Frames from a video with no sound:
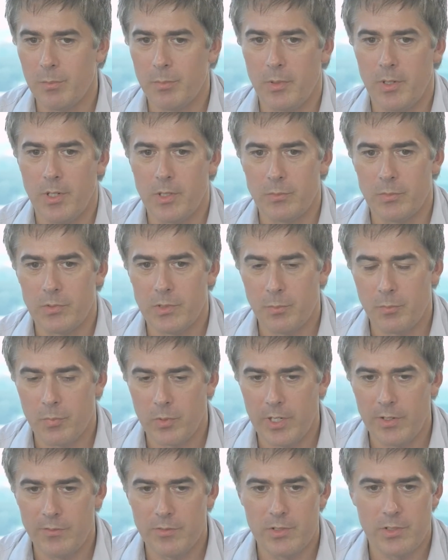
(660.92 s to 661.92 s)
department, the
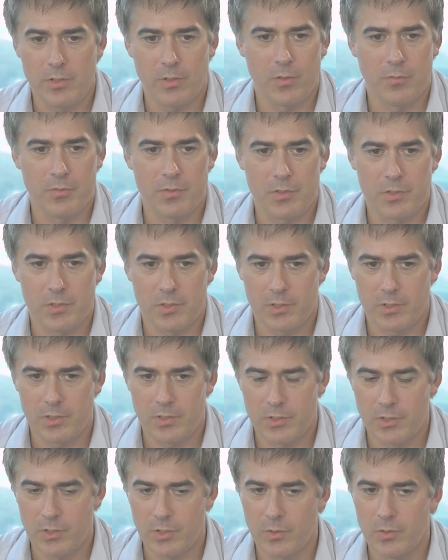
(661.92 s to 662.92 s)
privacy officer,
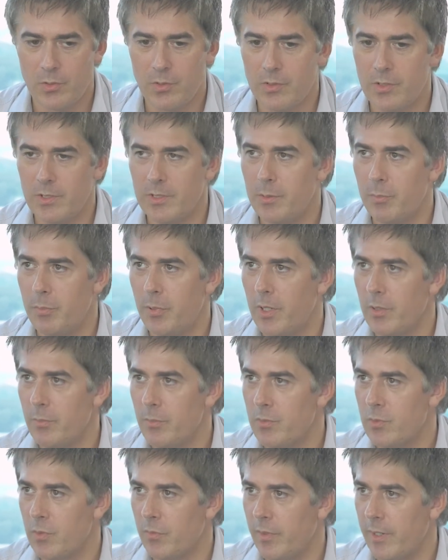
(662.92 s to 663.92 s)
the security
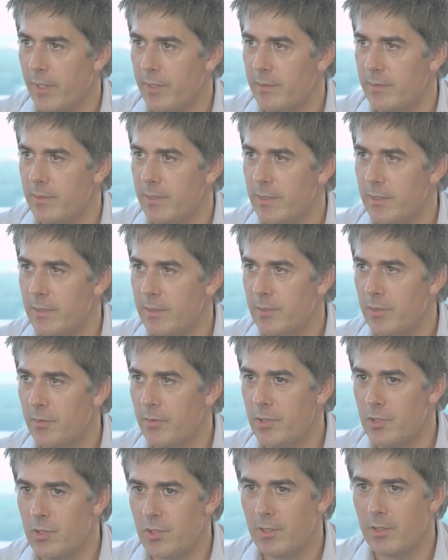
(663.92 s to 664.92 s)
departments of IT
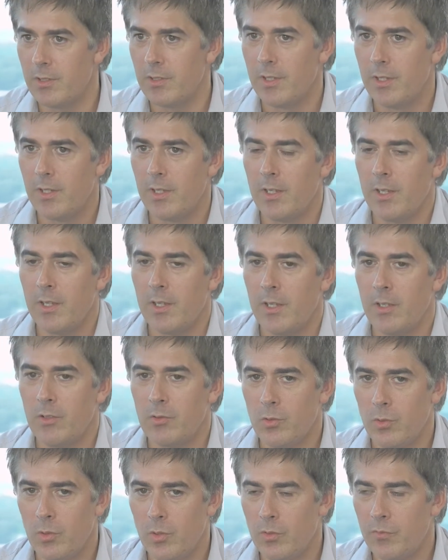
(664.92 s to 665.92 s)
division
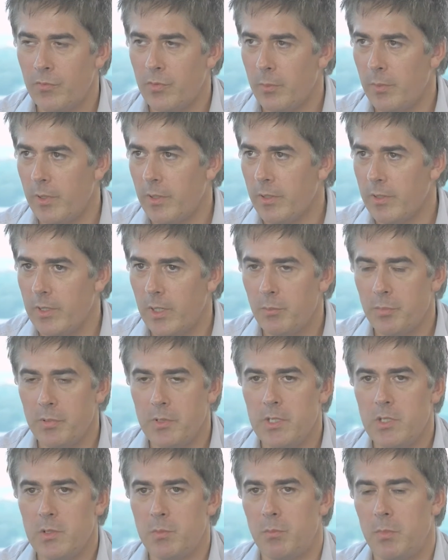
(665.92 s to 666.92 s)
to learn from other
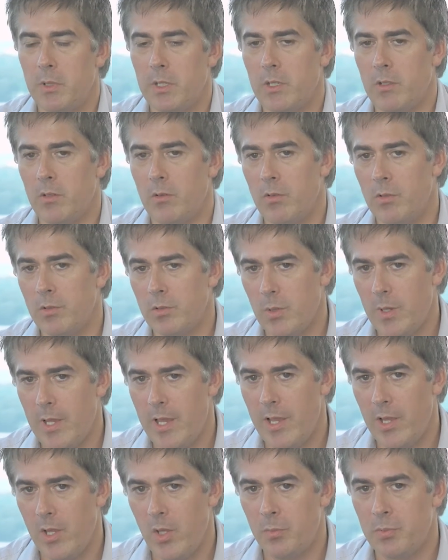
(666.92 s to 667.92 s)
companies. But it also
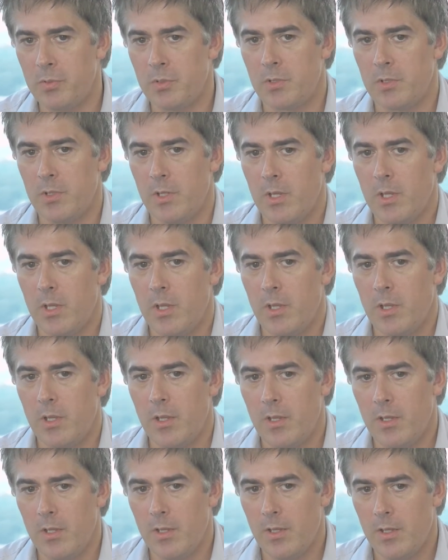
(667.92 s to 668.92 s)
helps,
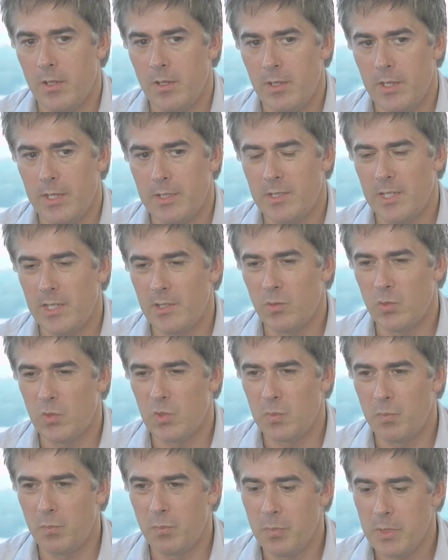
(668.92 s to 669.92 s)
let's say, to
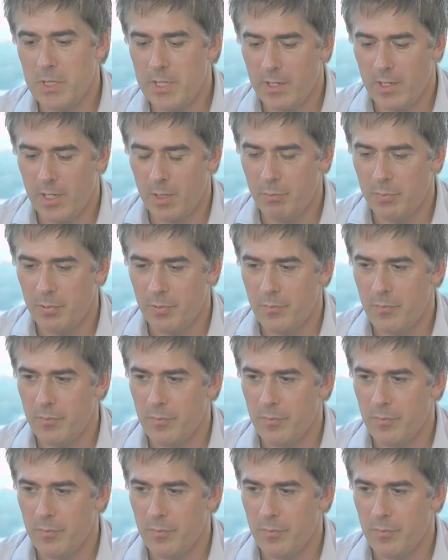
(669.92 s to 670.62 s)
speed up.